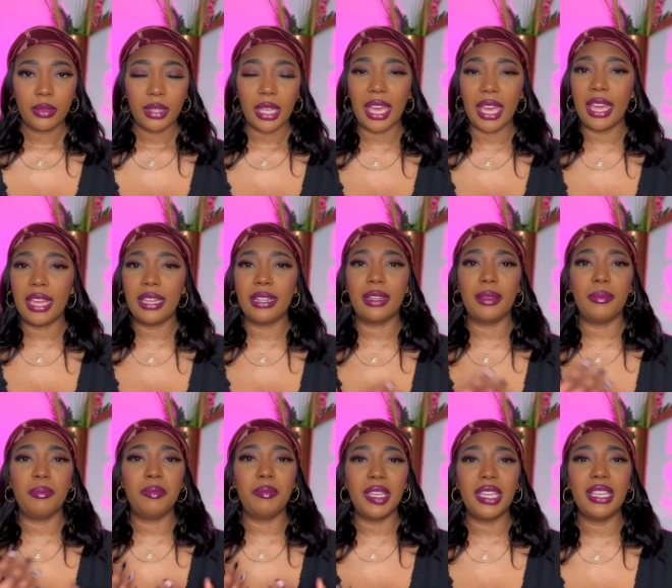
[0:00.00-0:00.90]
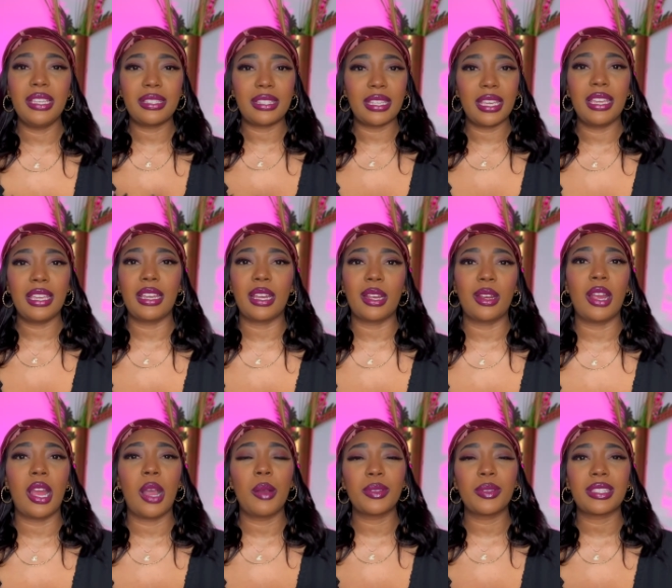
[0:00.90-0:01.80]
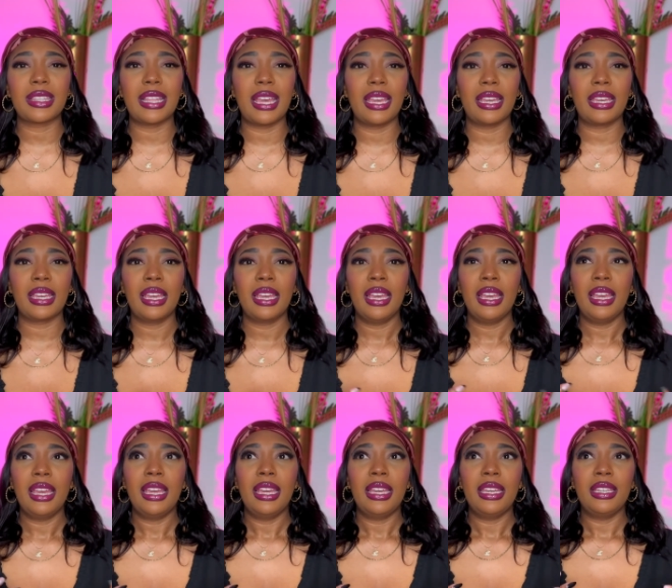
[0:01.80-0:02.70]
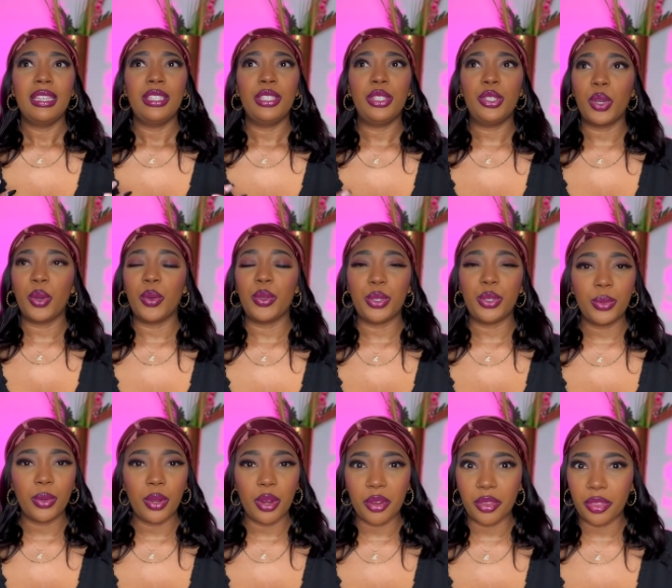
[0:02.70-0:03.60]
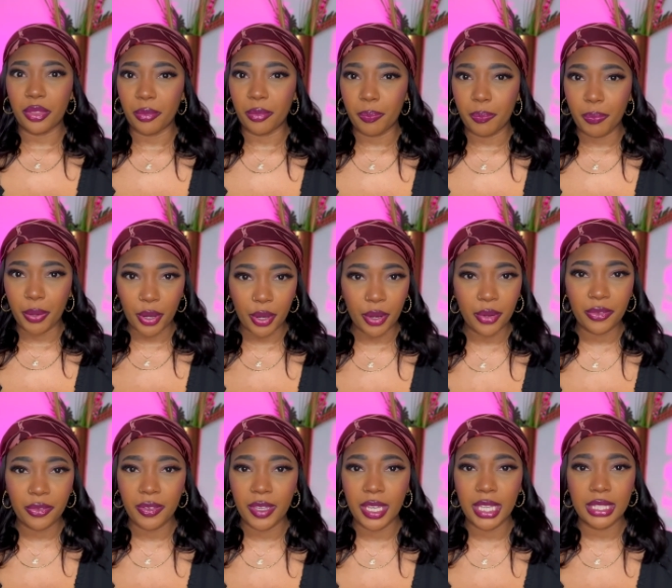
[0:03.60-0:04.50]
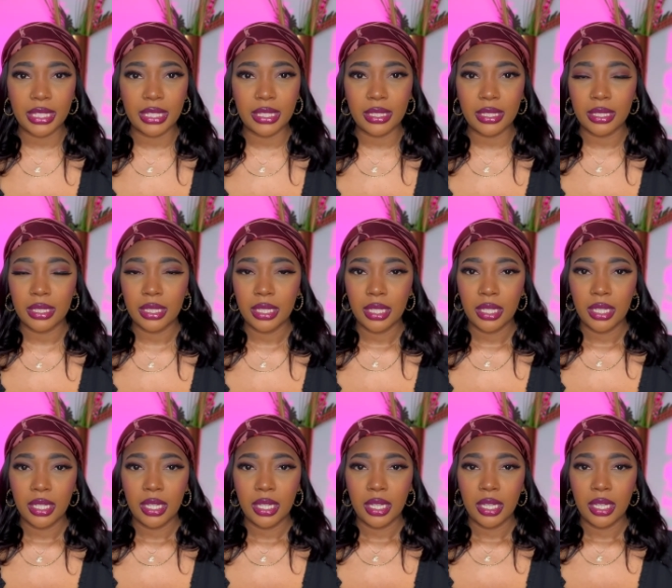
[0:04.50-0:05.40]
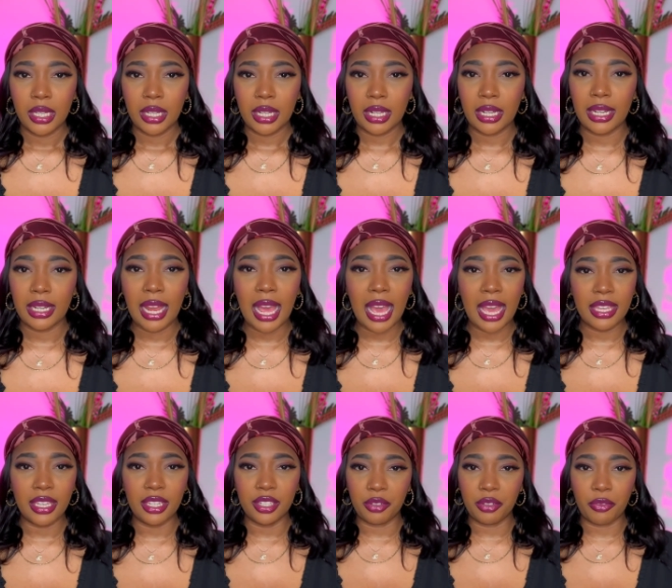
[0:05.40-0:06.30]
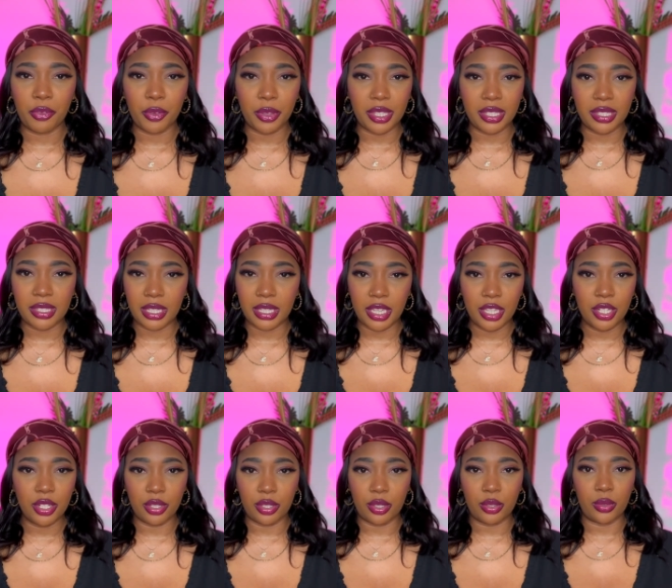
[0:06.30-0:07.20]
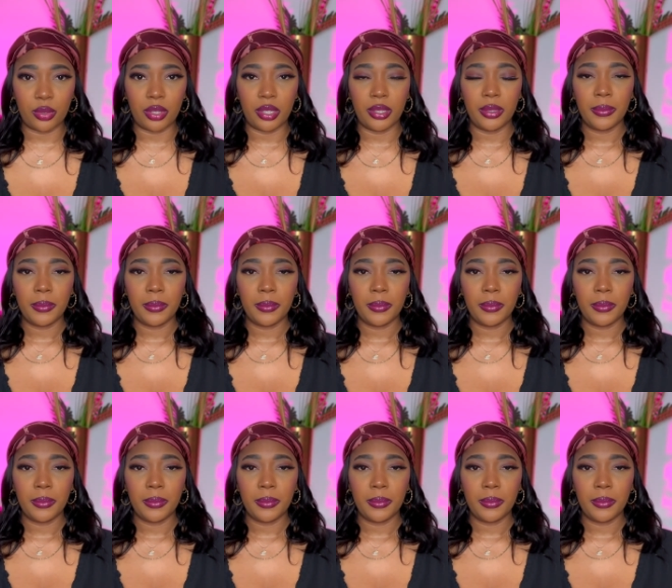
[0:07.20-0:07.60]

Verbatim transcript: And me seeing her, I was like, yo, you are the perfect client for this industry.